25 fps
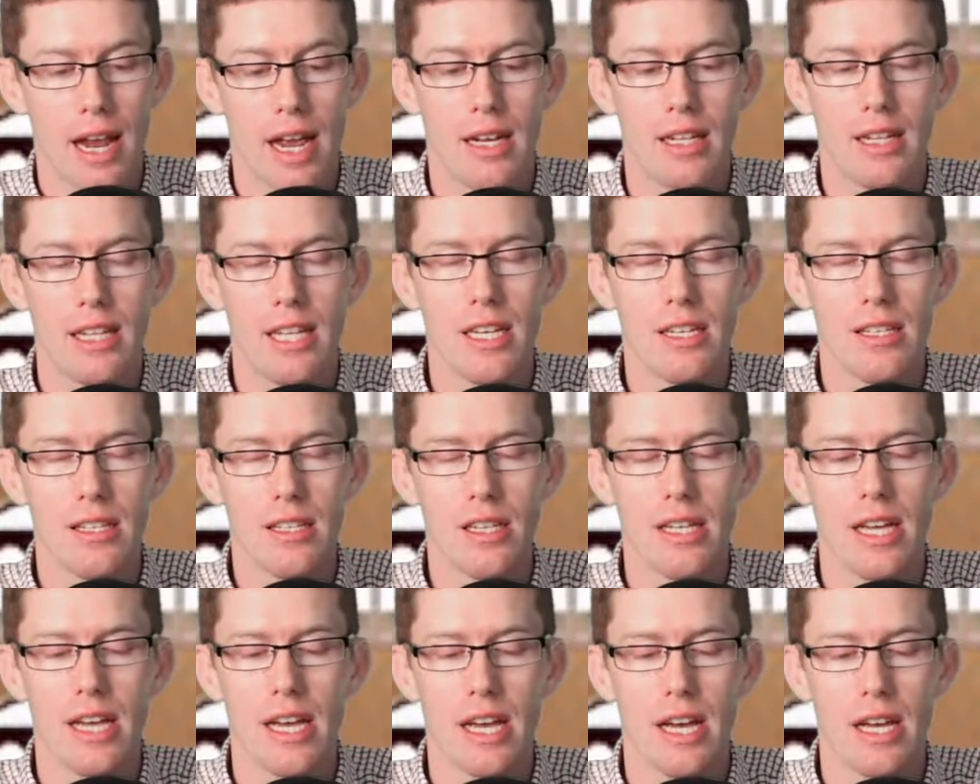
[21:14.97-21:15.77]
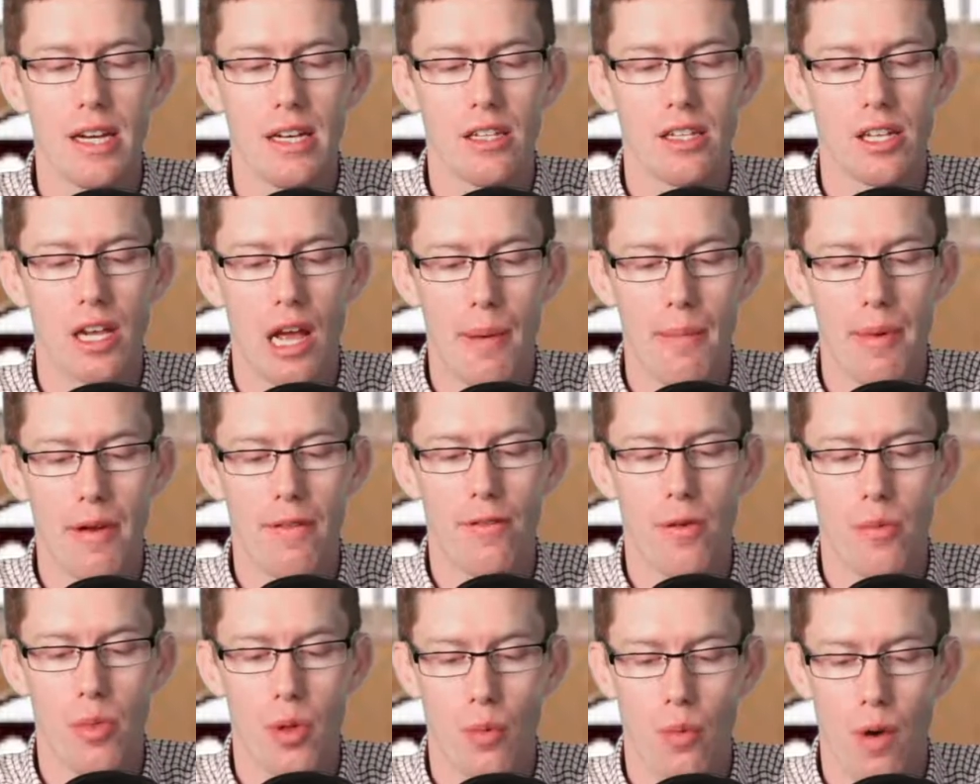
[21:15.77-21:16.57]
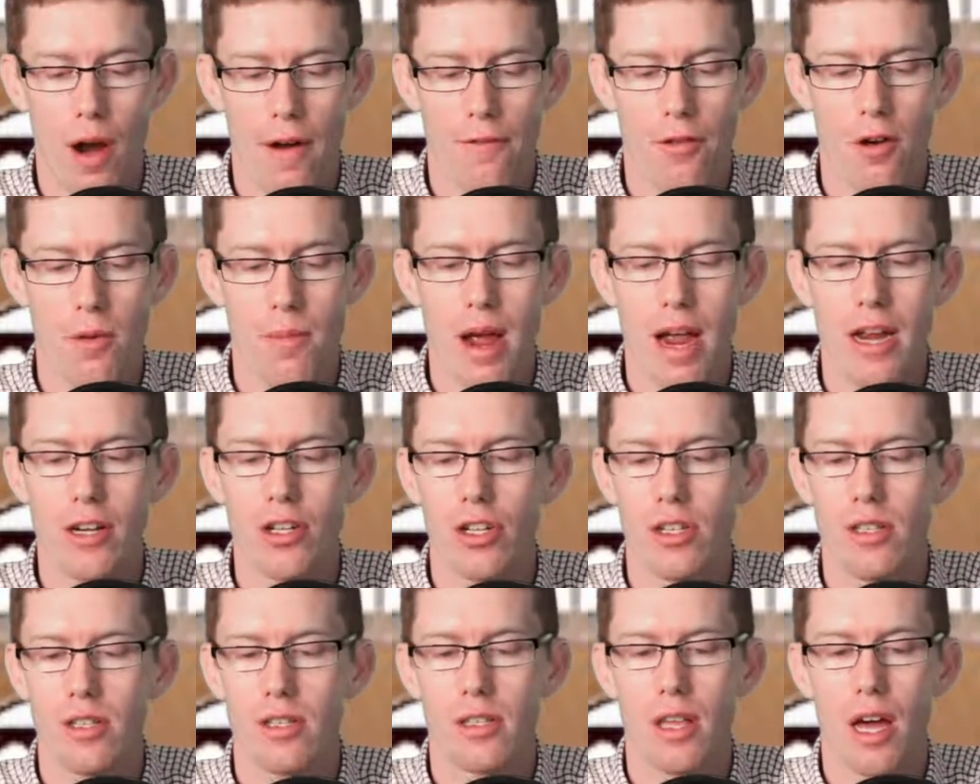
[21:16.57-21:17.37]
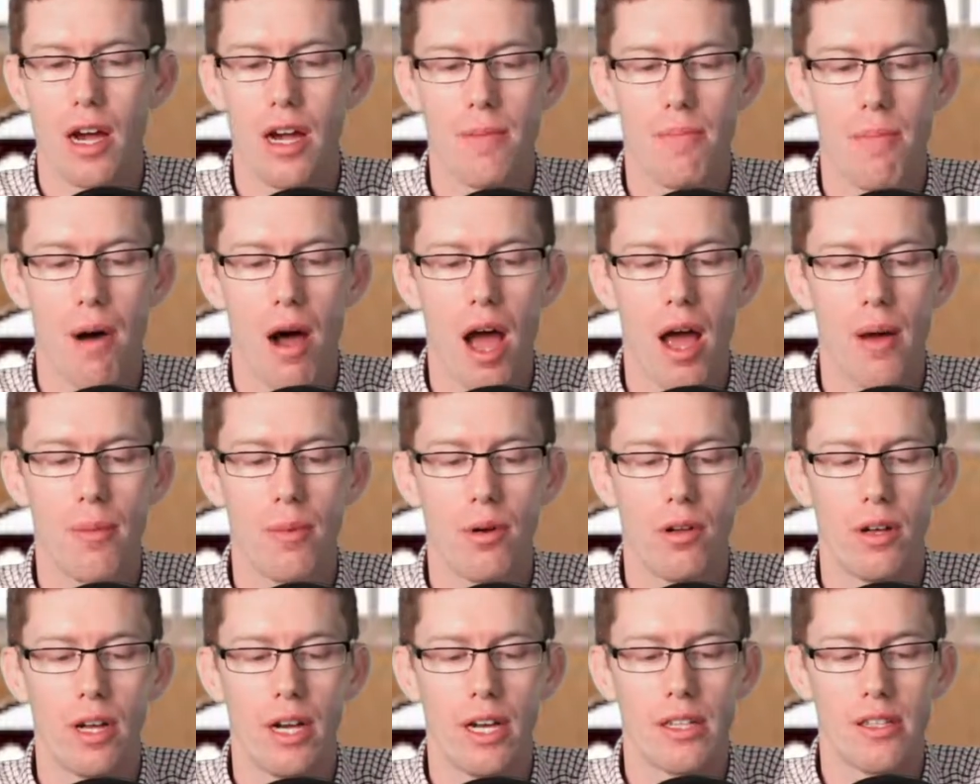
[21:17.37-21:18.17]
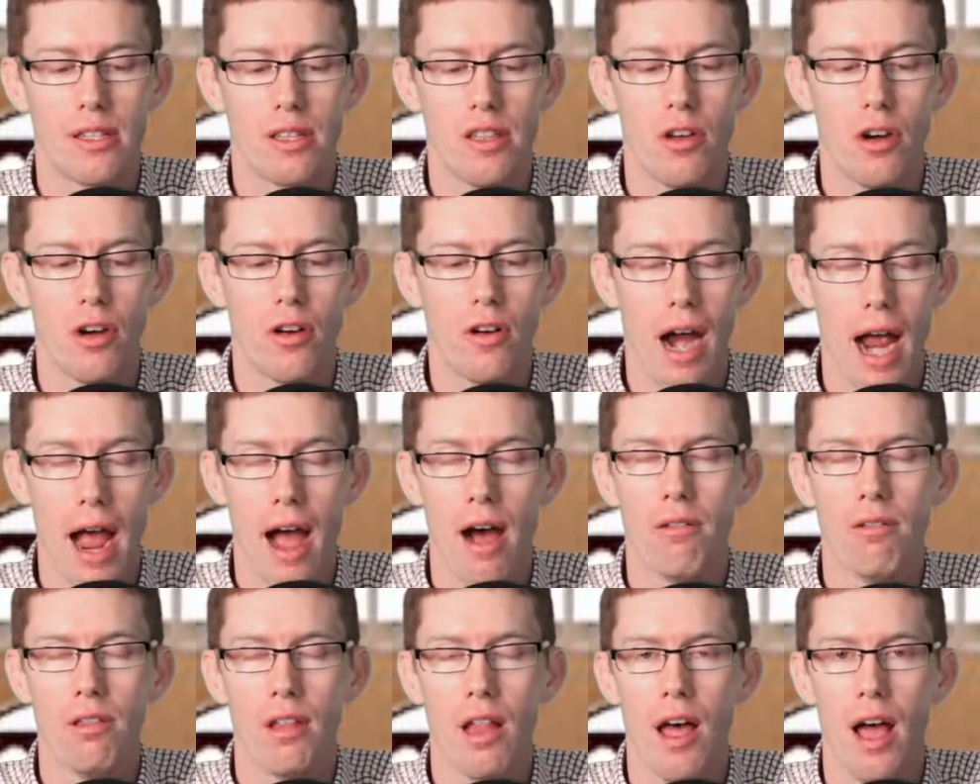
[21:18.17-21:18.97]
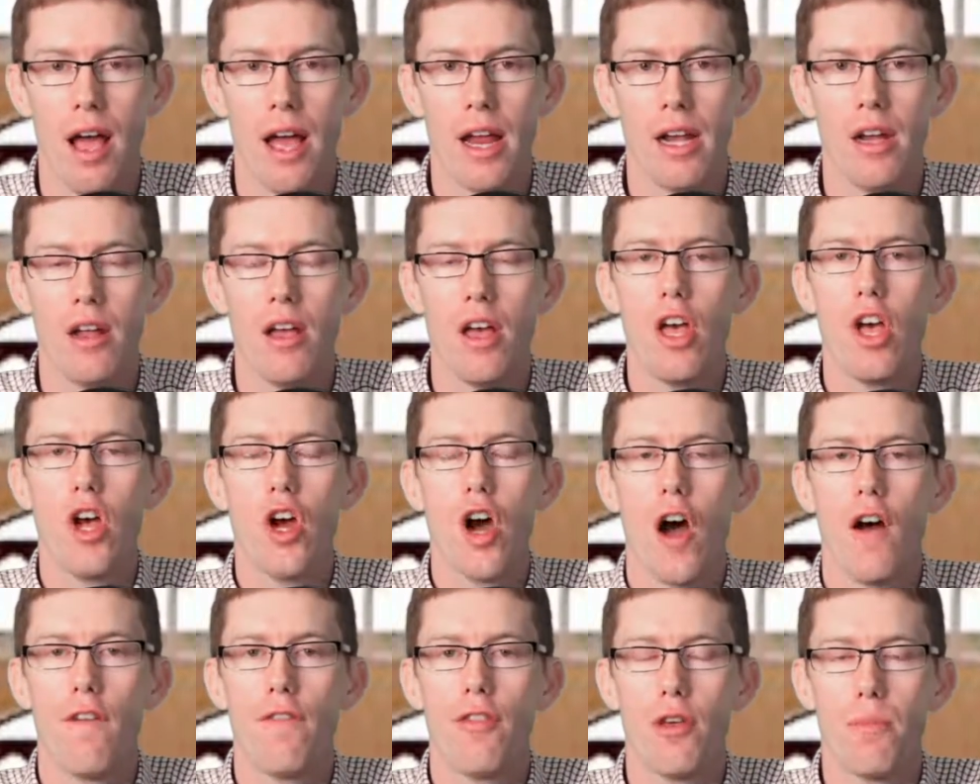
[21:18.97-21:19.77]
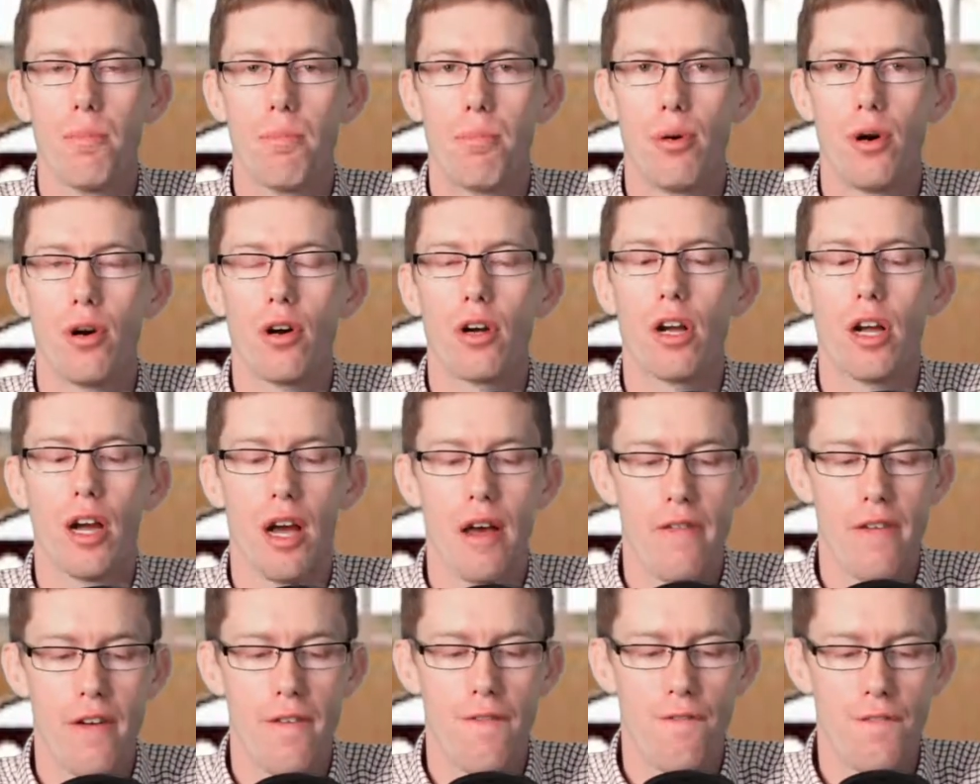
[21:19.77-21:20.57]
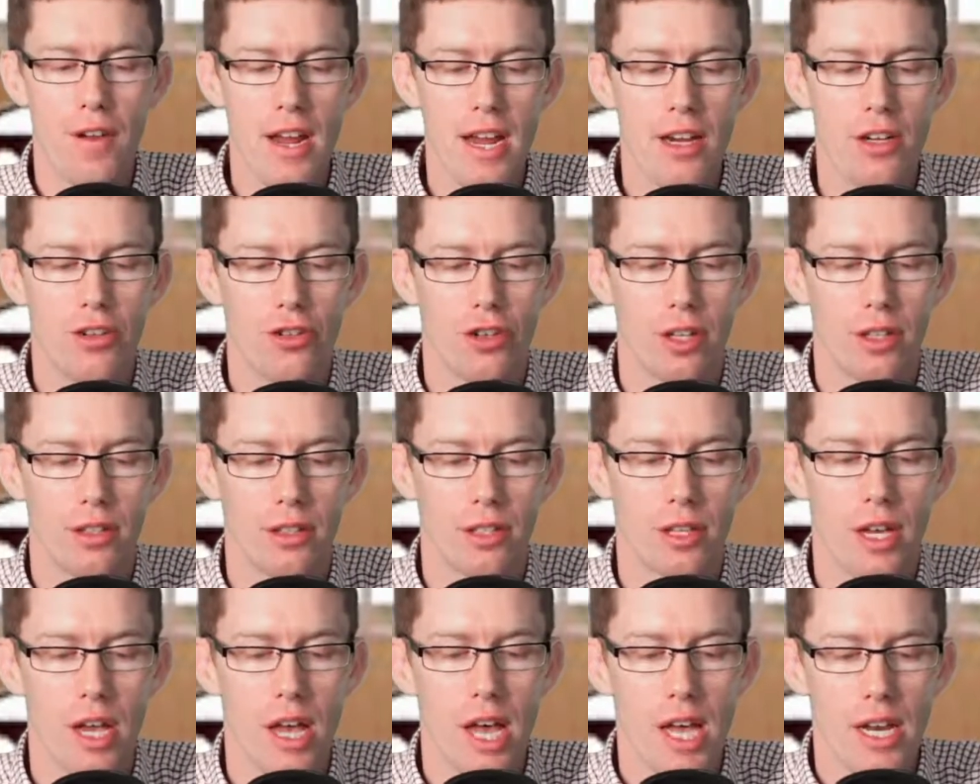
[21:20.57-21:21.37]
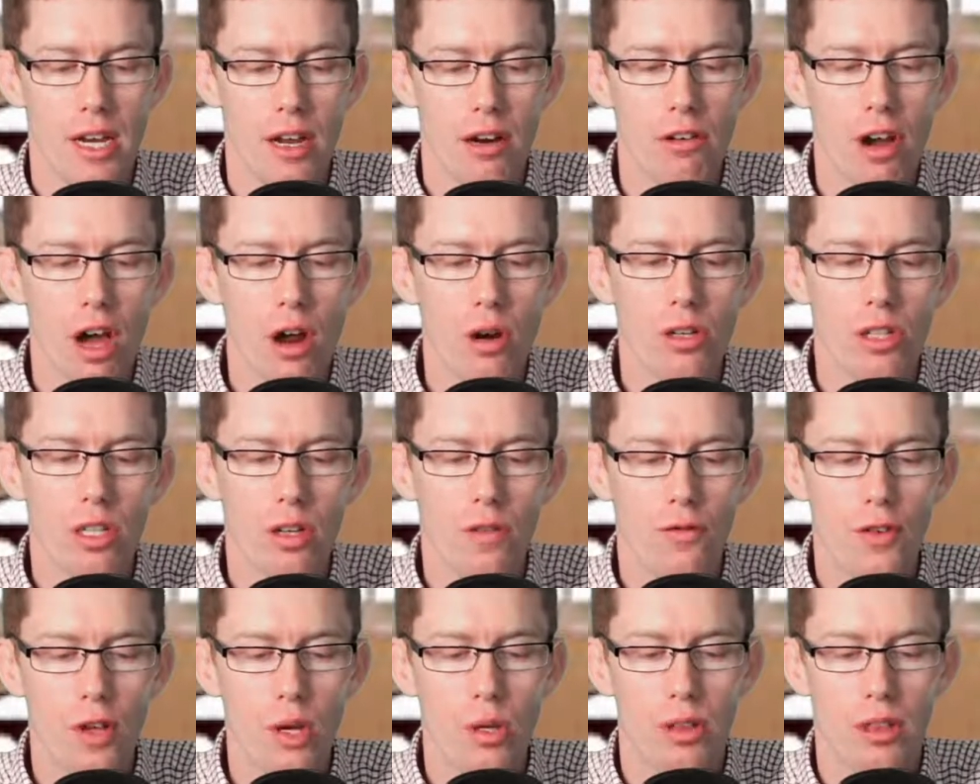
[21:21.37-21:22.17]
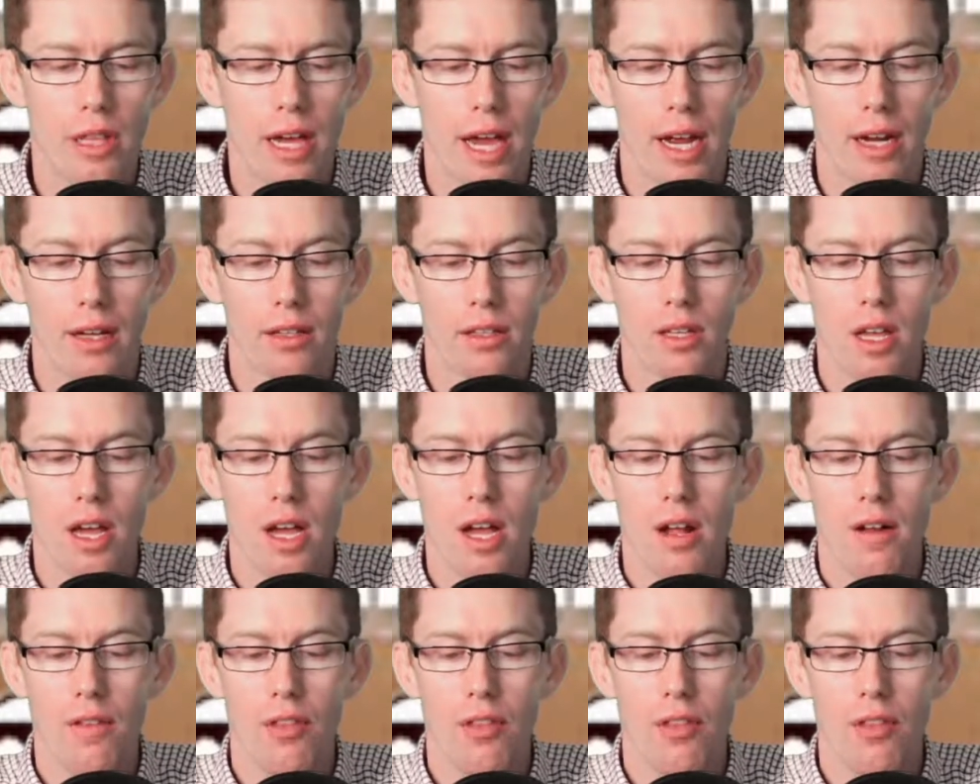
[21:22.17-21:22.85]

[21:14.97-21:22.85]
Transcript: And this, again, is coming from the Reformation Study Bible, and it's their outline of the book of Ephesians. Now, notice a few things.